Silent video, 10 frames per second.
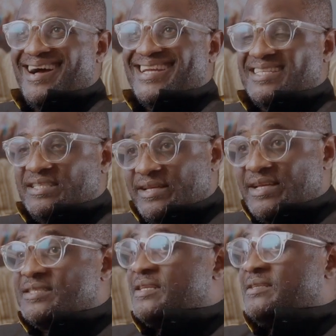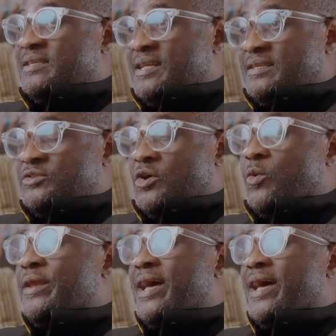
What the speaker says: ideas that no one